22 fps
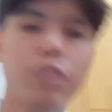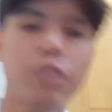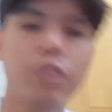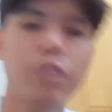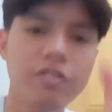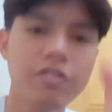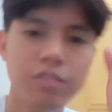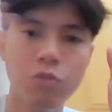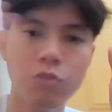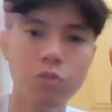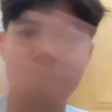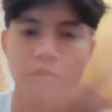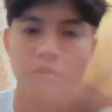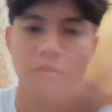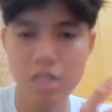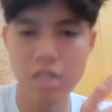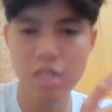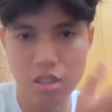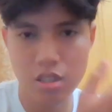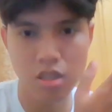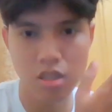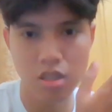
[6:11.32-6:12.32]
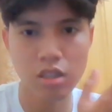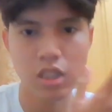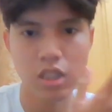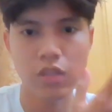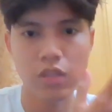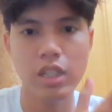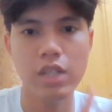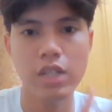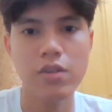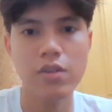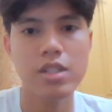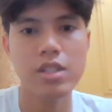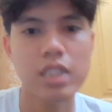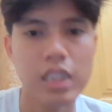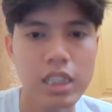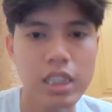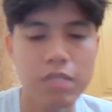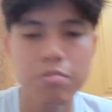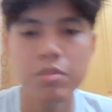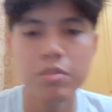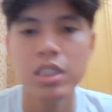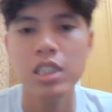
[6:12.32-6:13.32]
Prophet Muhammad
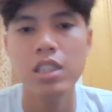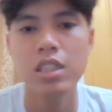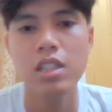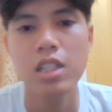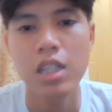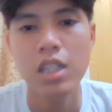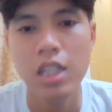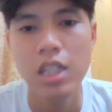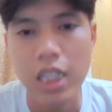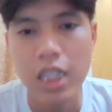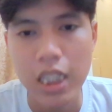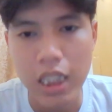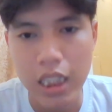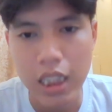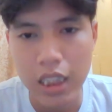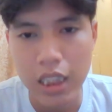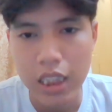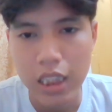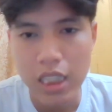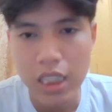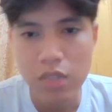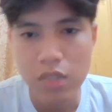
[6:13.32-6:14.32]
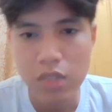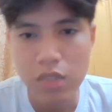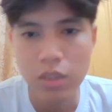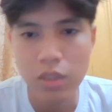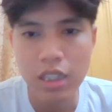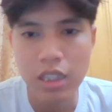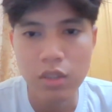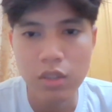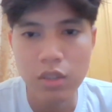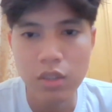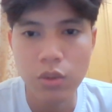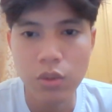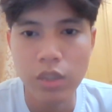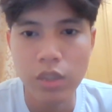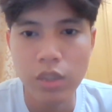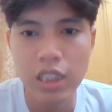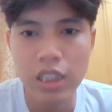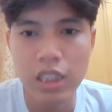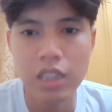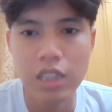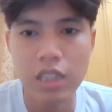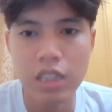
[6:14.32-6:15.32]
SAW, it is sunnah to
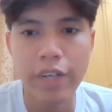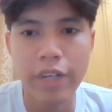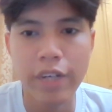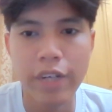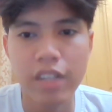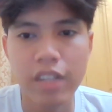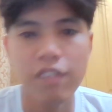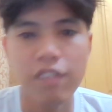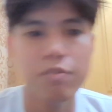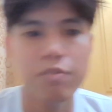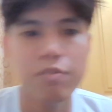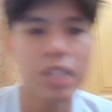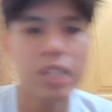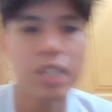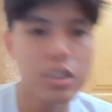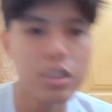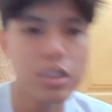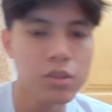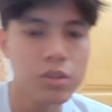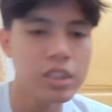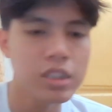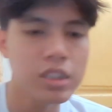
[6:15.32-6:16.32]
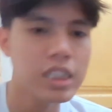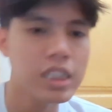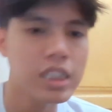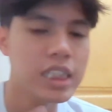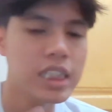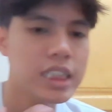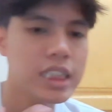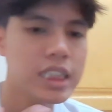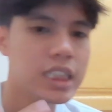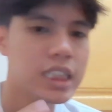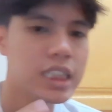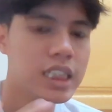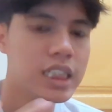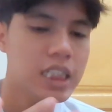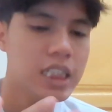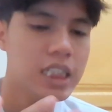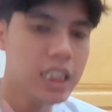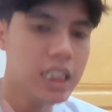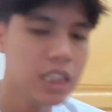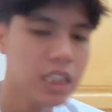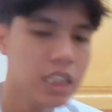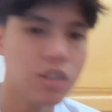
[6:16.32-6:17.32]
read the prayer of Ma'sur as
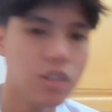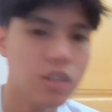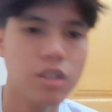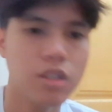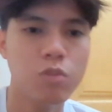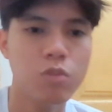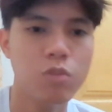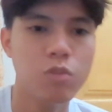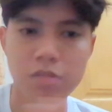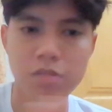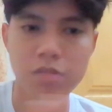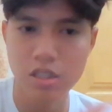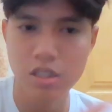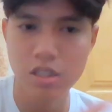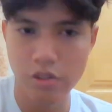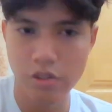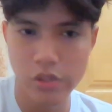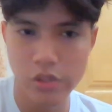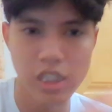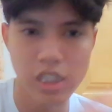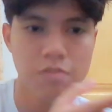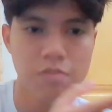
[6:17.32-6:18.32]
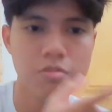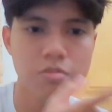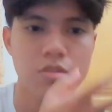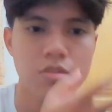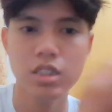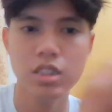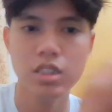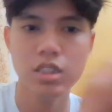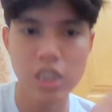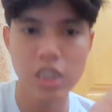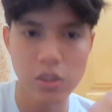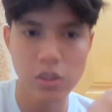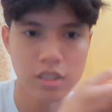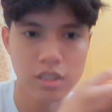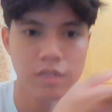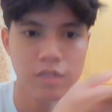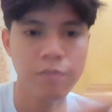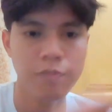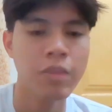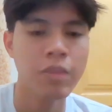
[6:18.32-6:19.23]
he or Muhammad SAW taught.